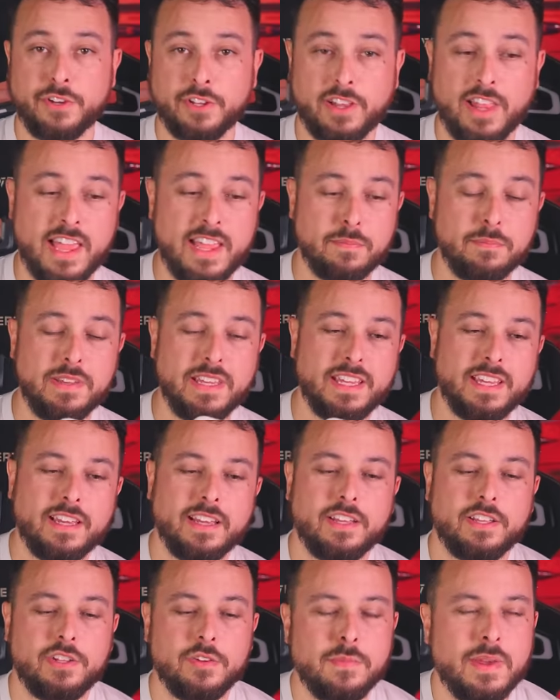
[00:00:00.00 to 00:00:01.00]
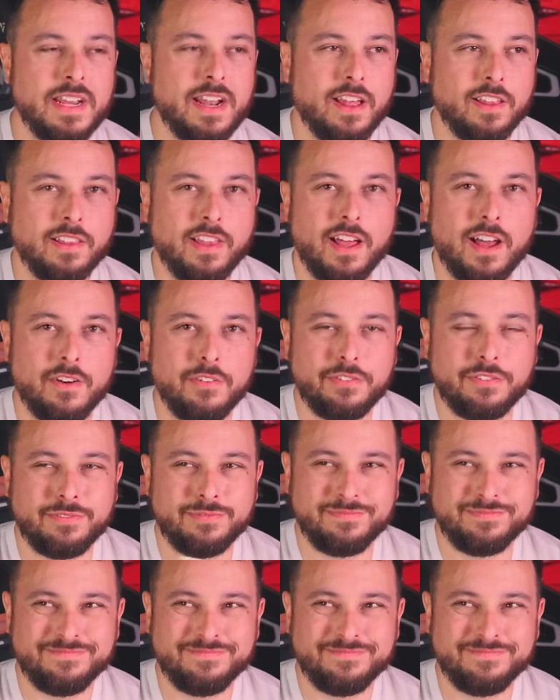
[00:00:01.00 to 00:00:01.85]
you're like me, you may not love